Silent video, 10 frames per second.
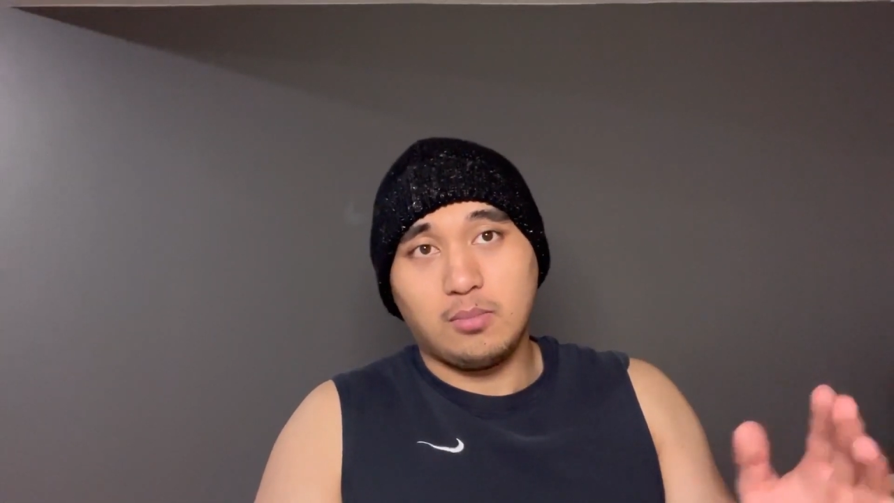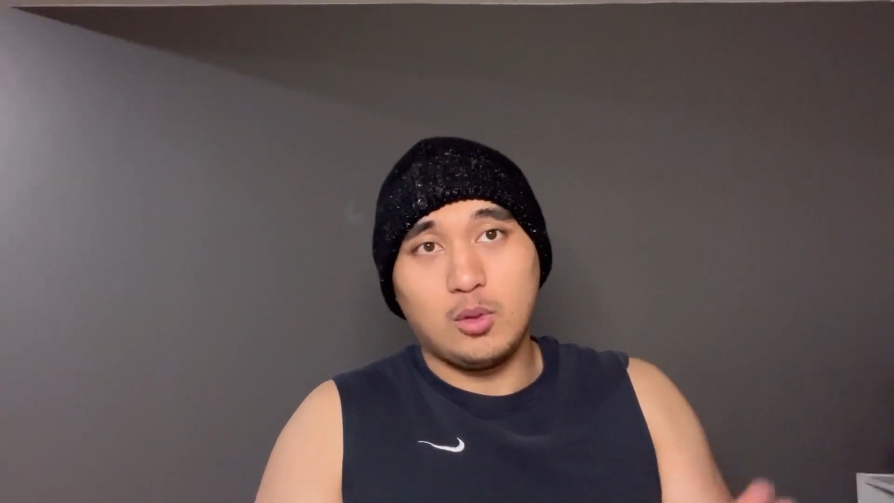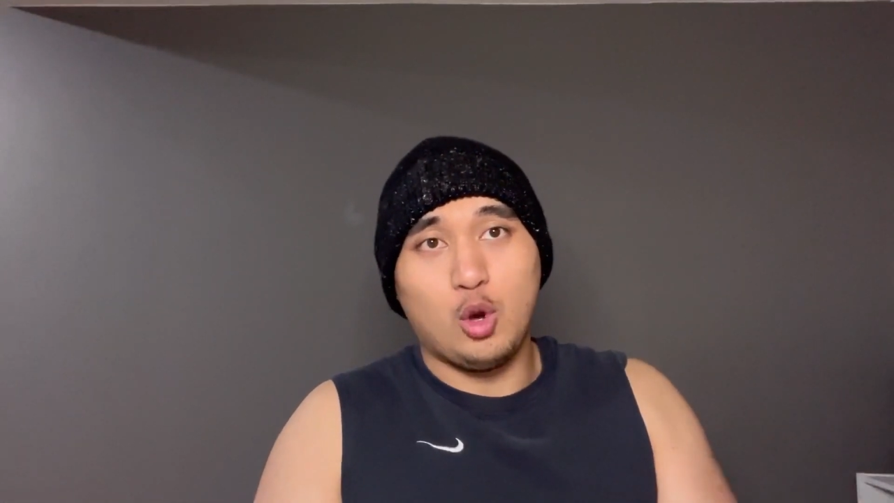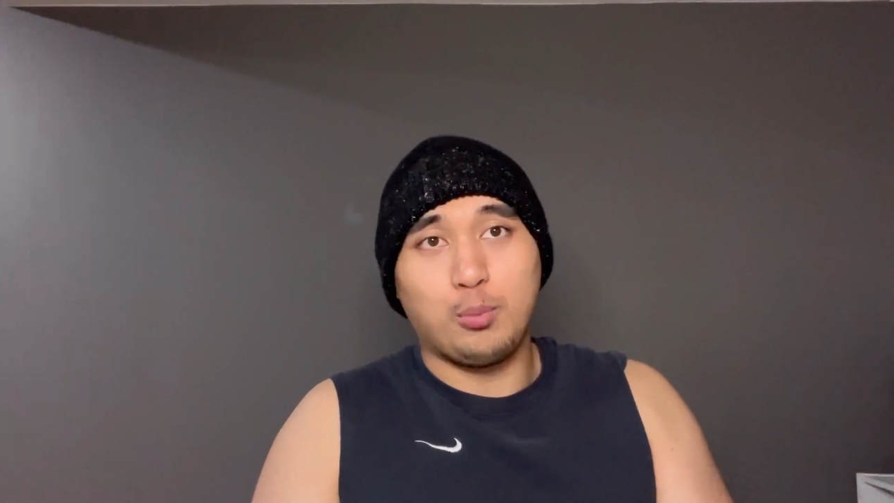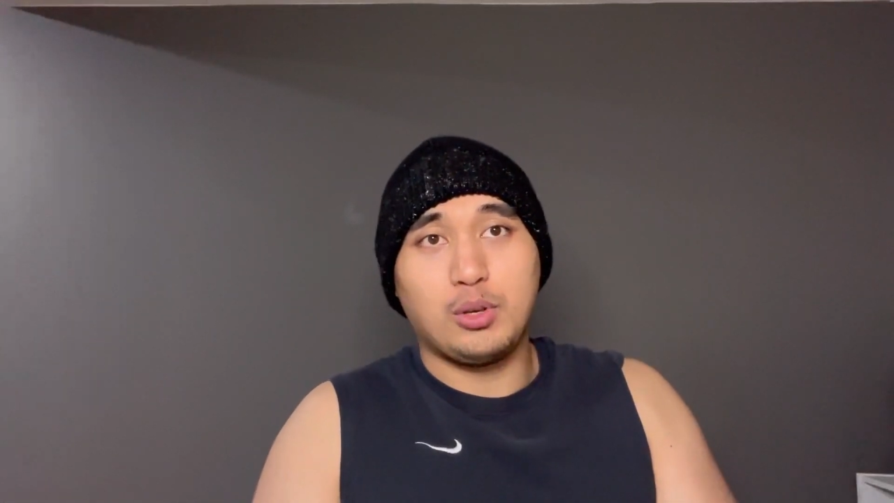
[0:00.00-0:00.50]

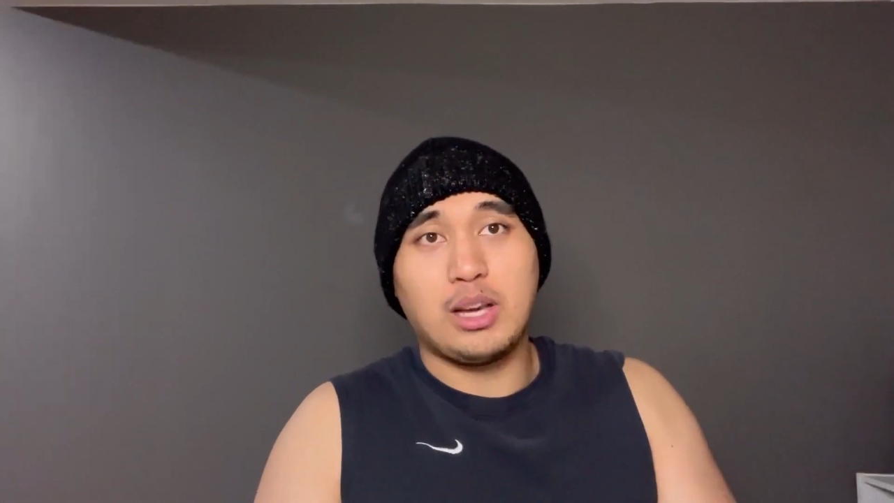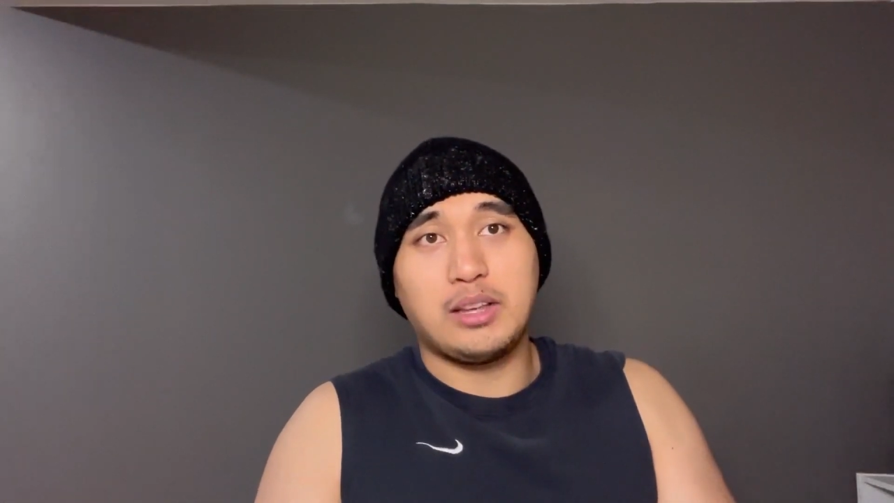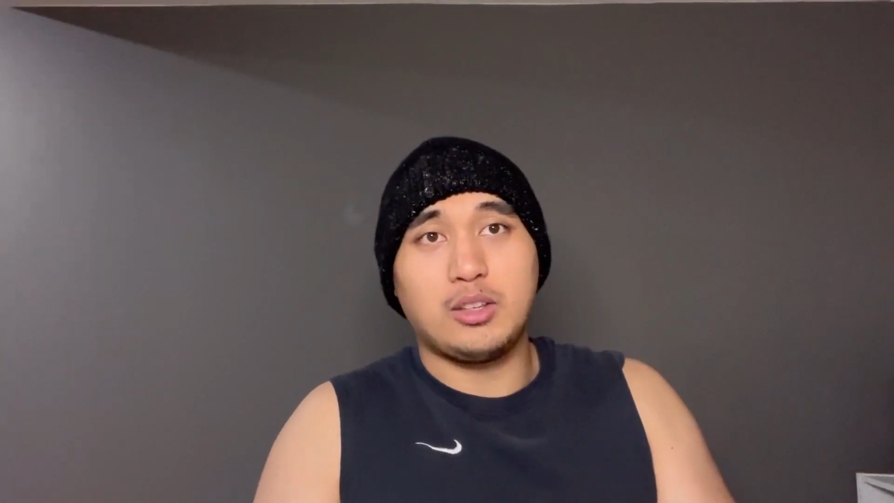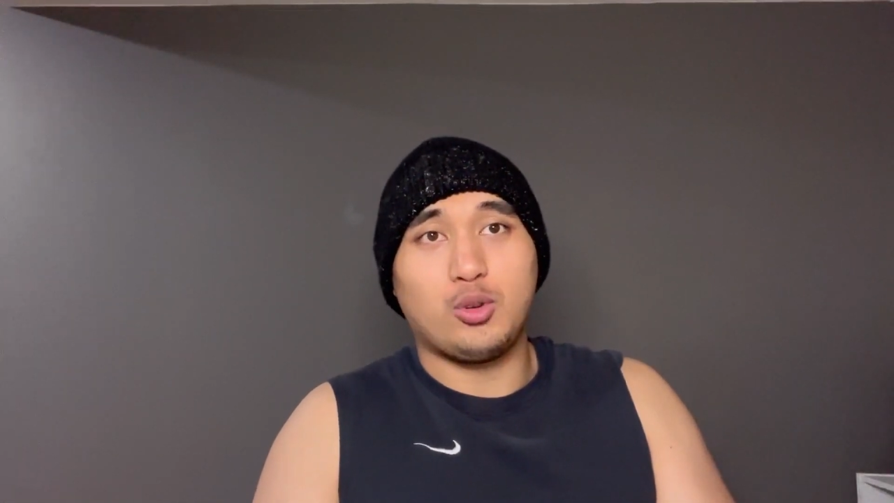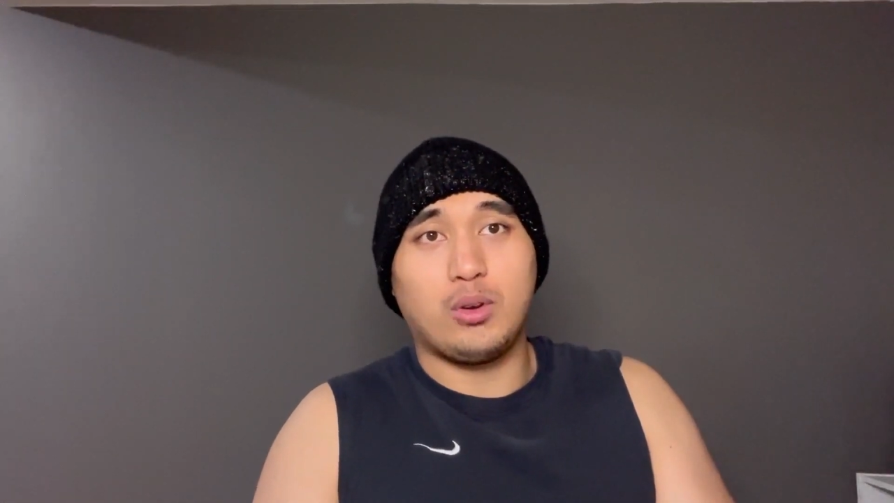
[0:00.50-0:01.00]
Hope you
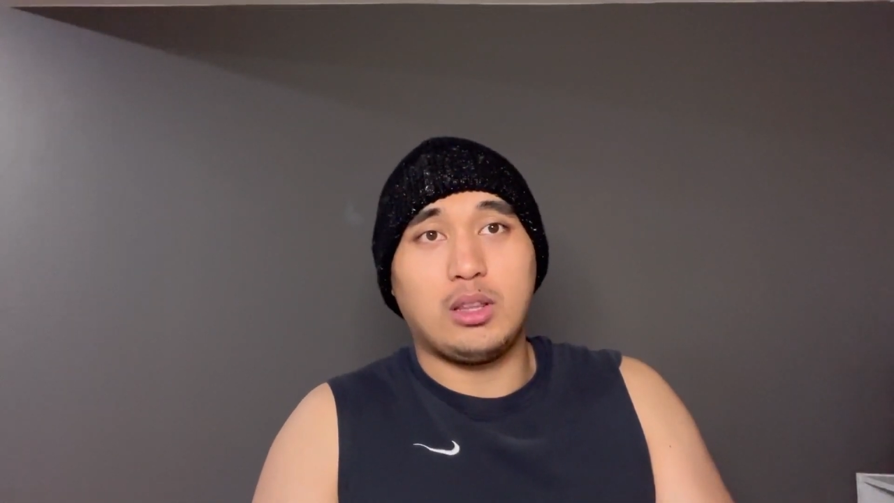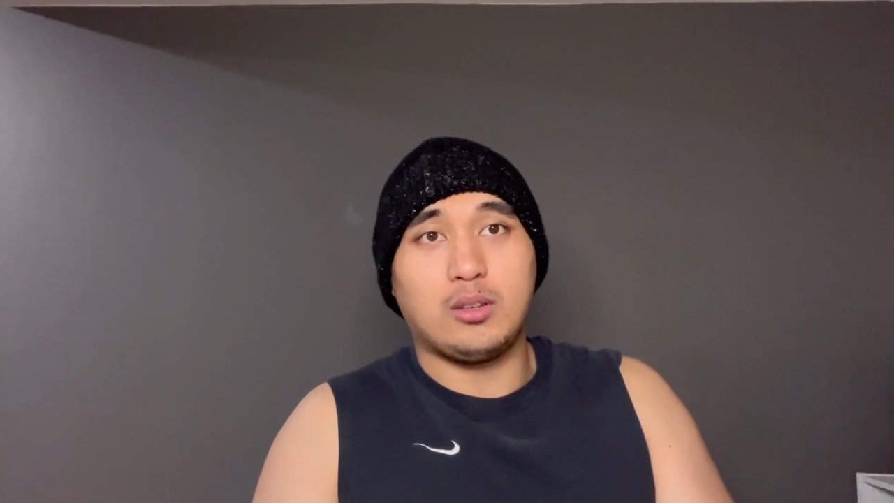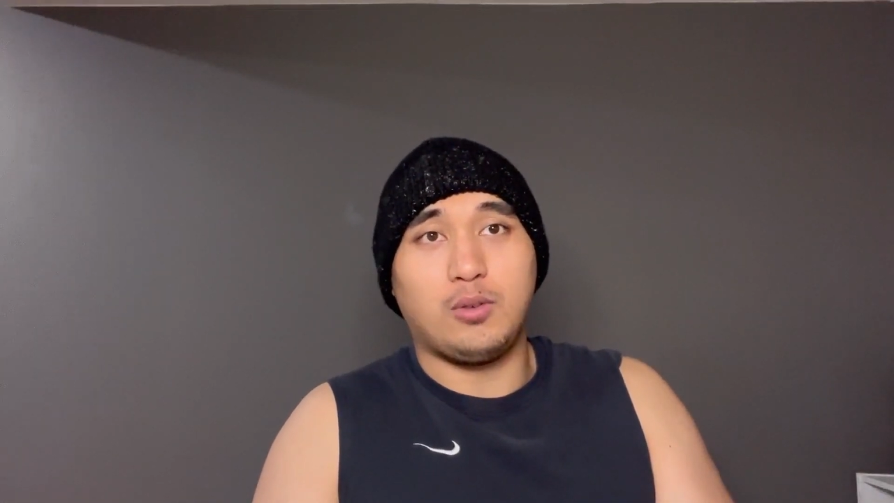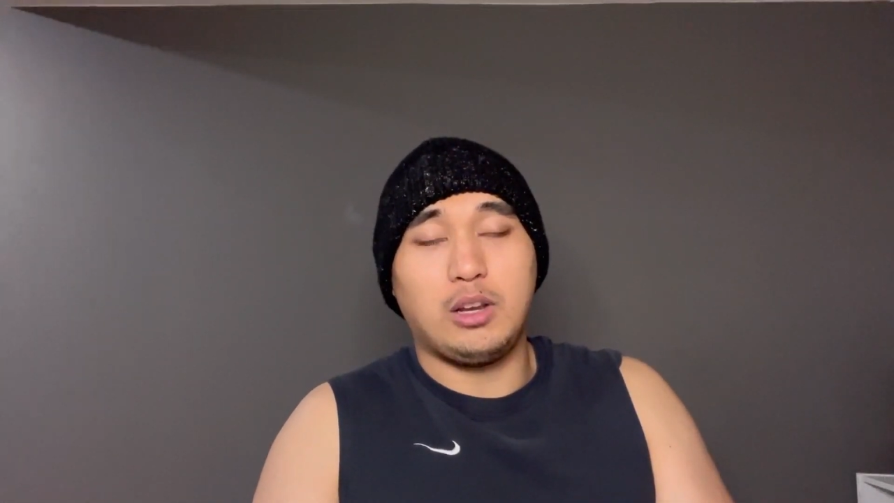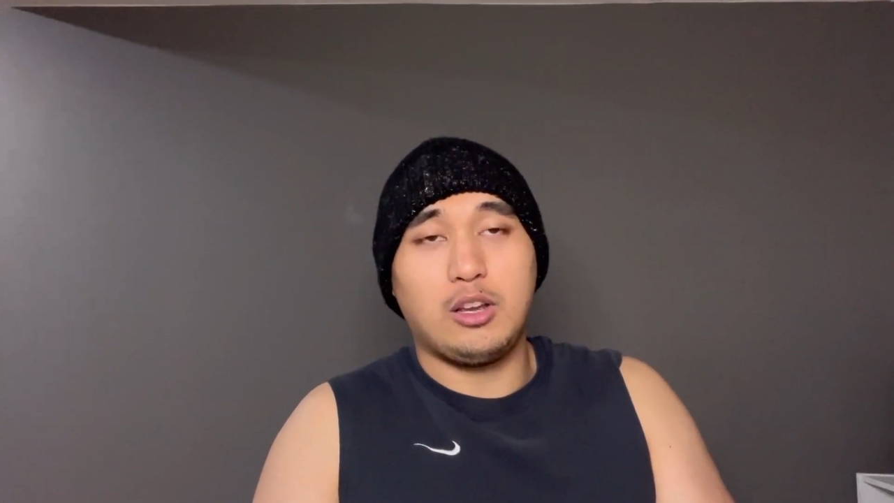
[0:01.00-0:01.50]
guys enjoyed this
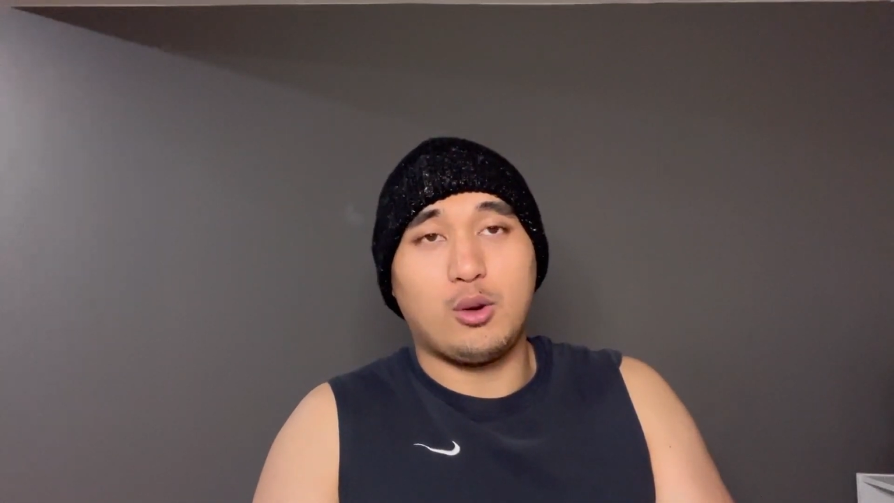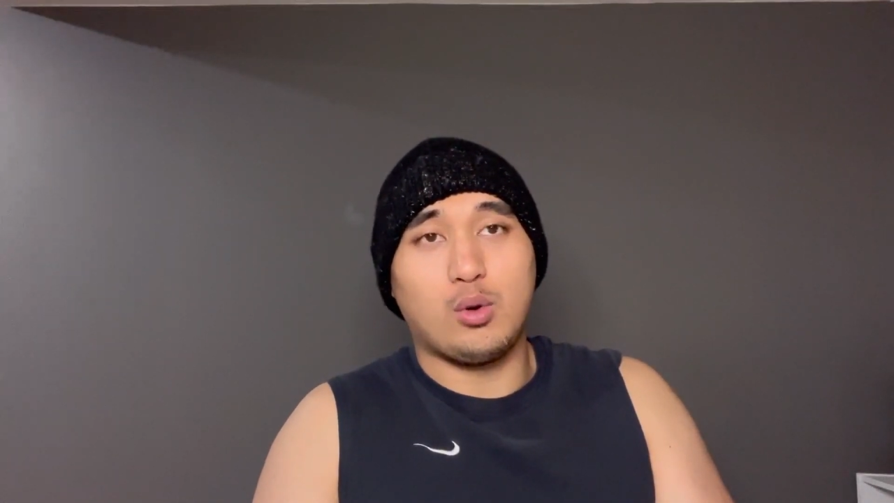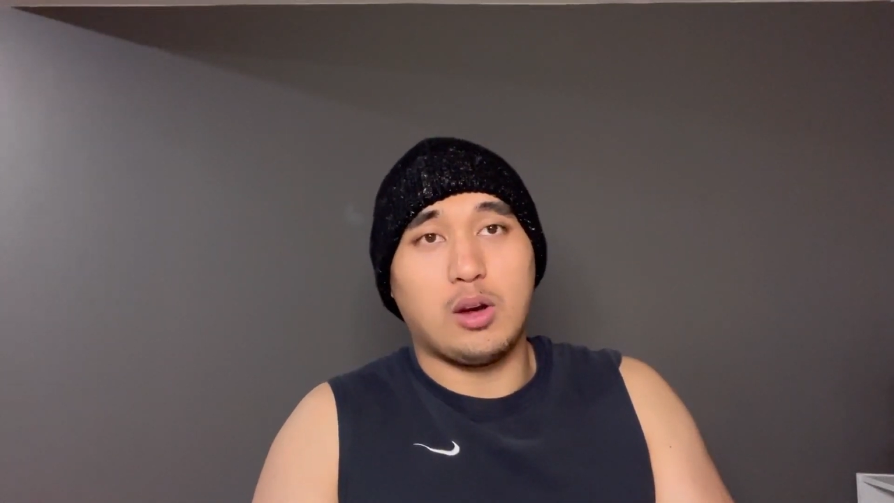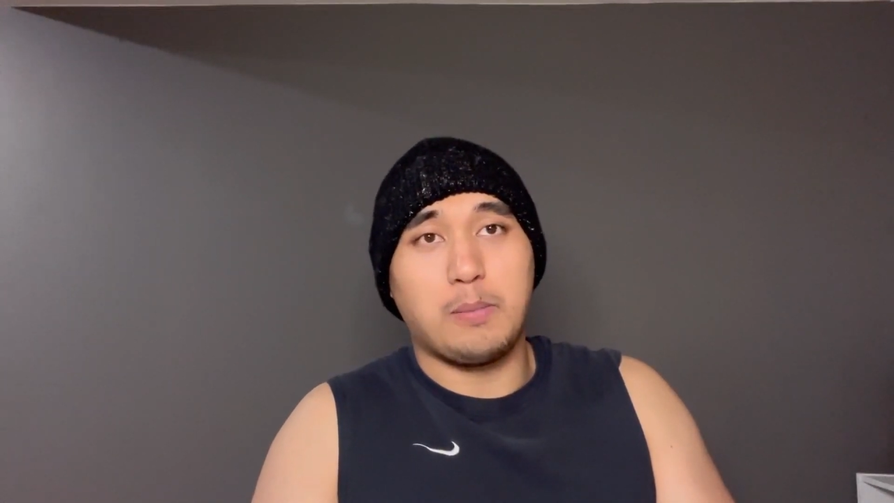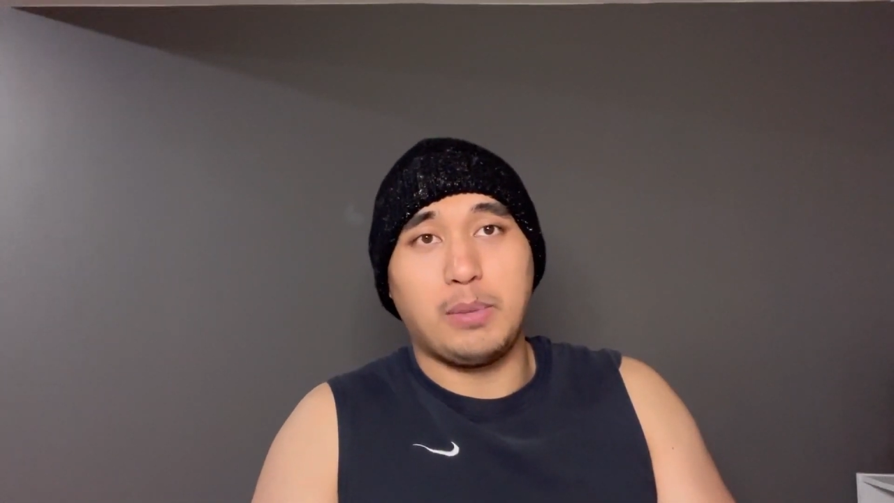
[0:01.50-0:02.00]
video.